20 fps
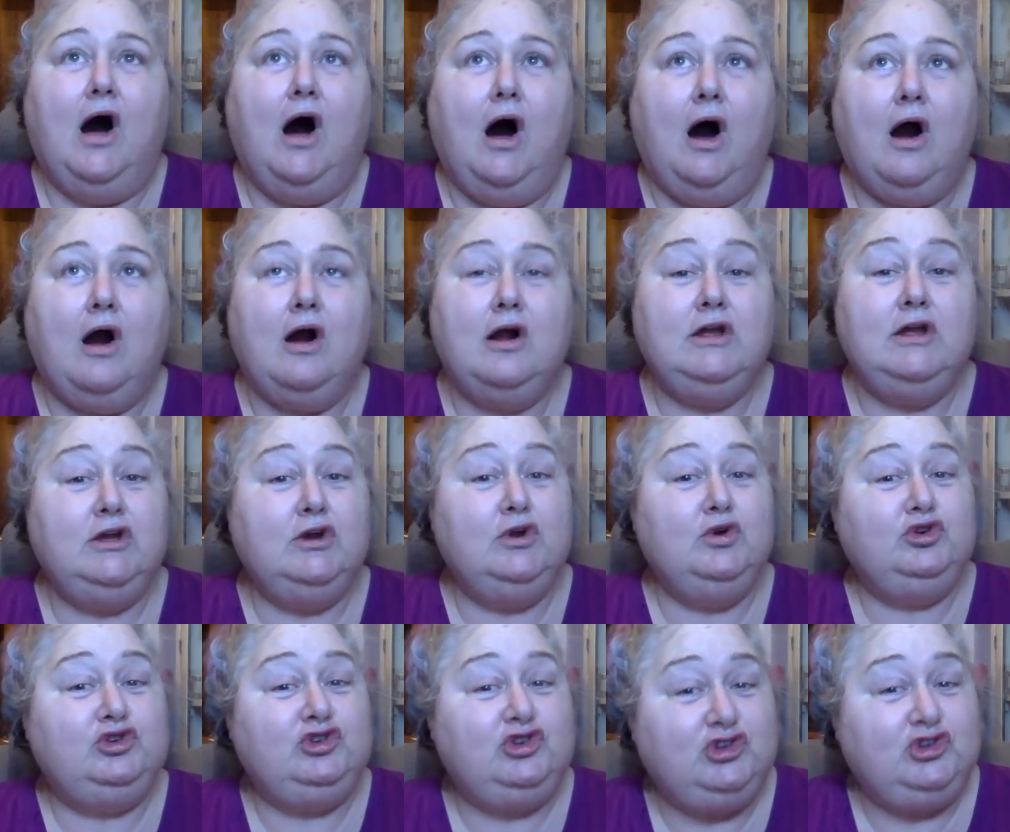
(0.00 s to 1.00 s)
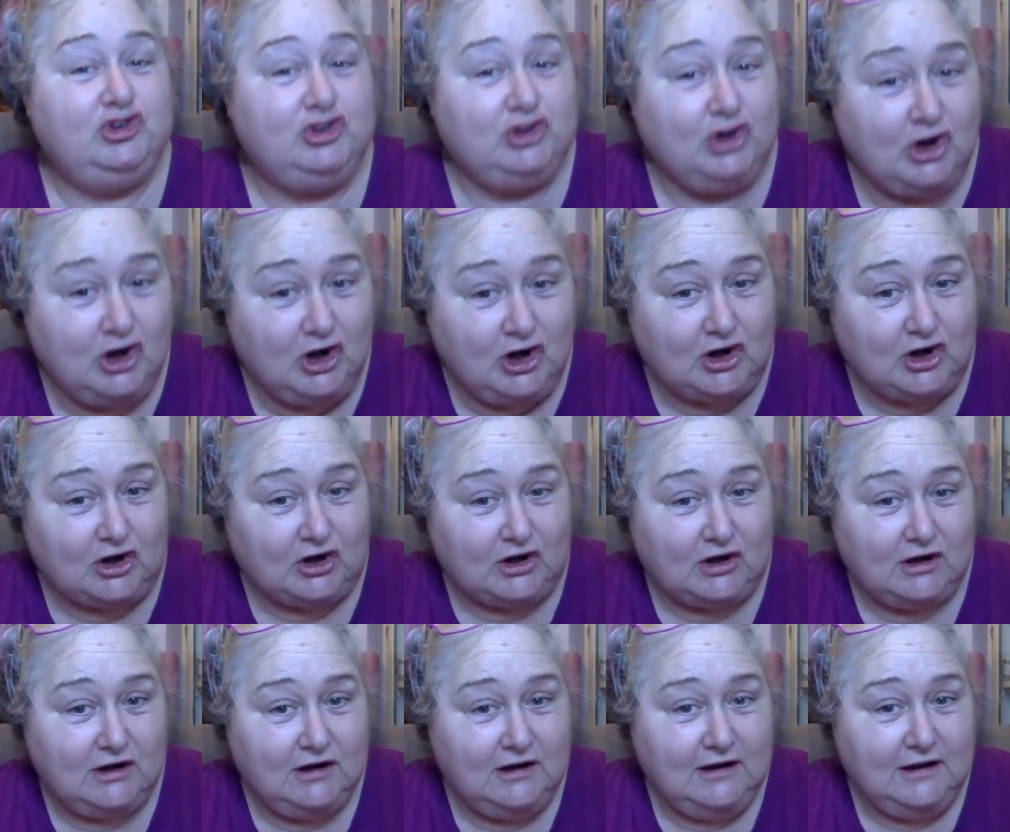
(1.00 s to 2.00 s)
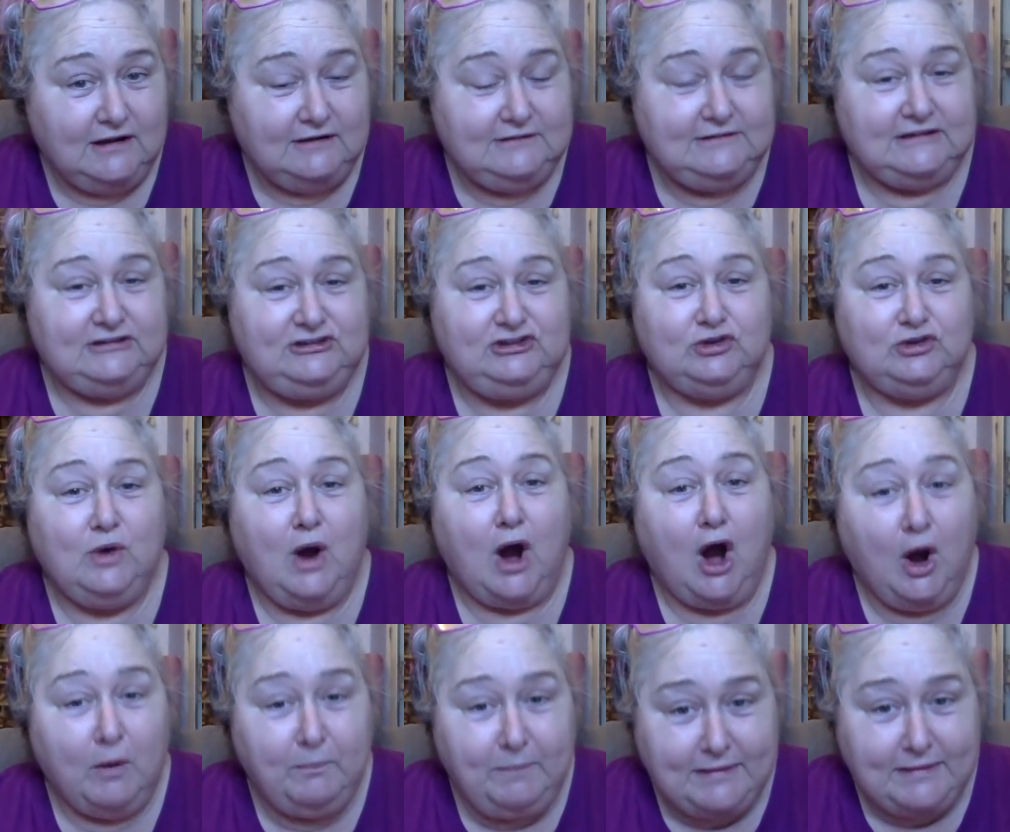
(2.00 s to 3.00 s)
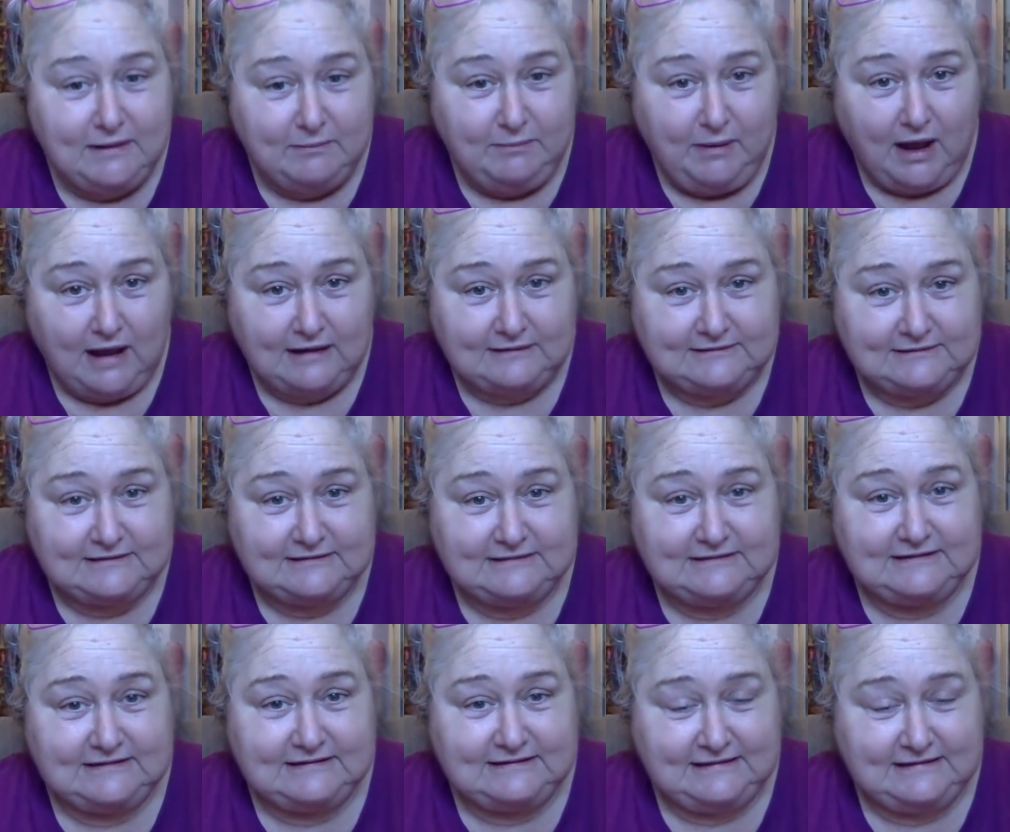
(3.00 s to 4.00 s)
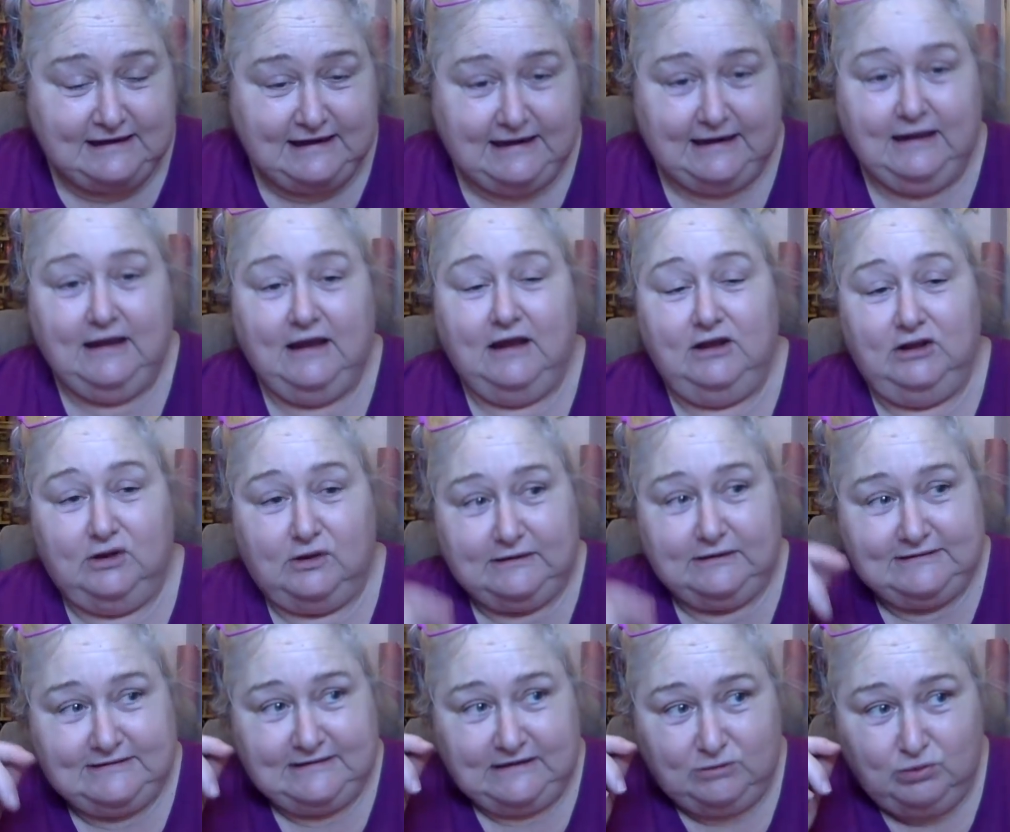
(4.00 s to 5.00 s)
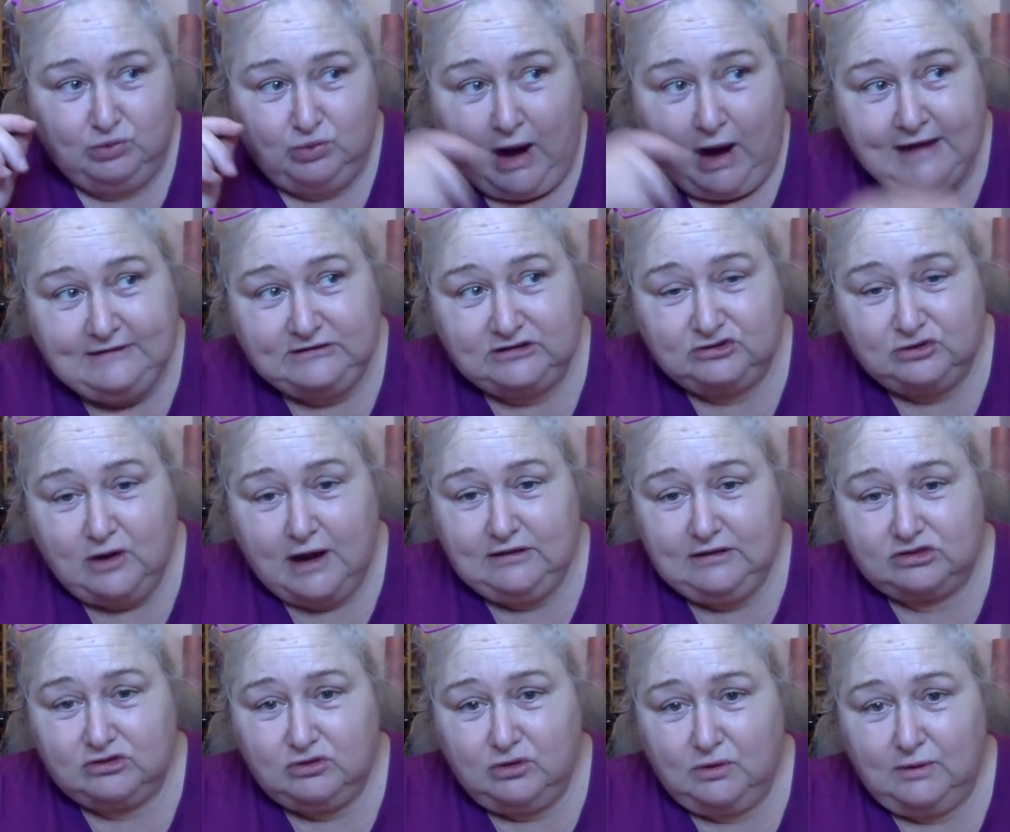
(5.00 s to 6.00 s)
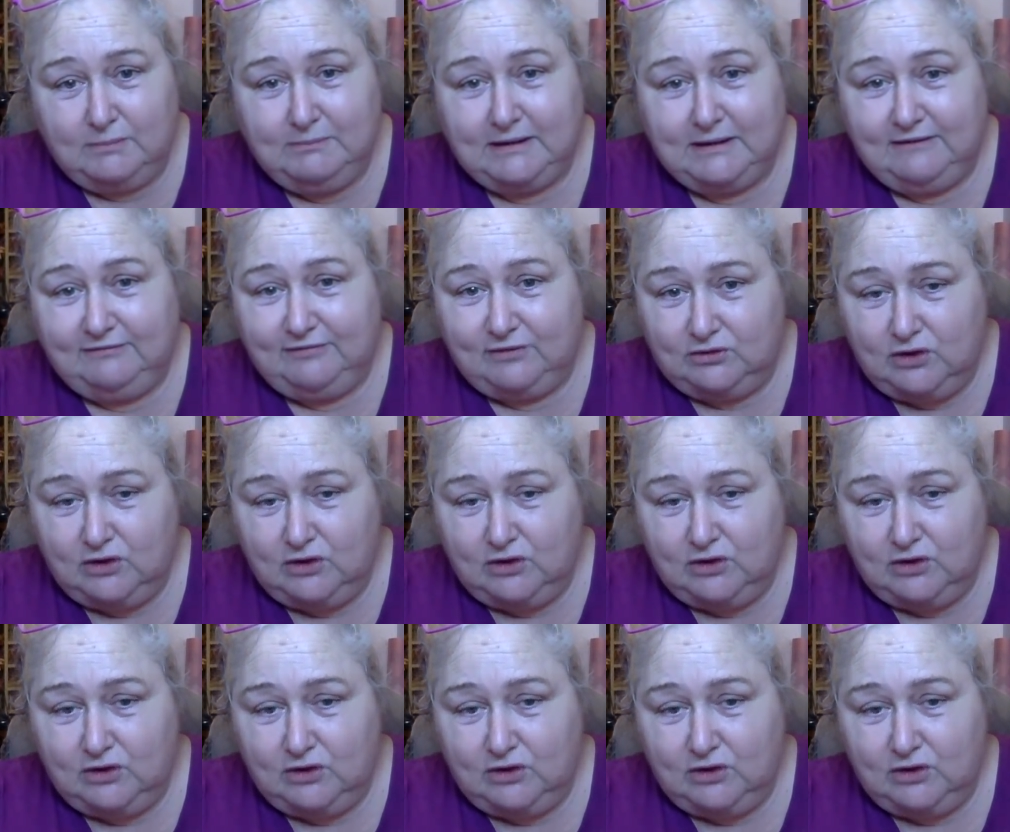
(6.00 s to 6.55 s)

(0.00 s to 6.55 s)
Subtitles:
Are you sure? Did you open the boxes to see? You can see right straight through them, but if you're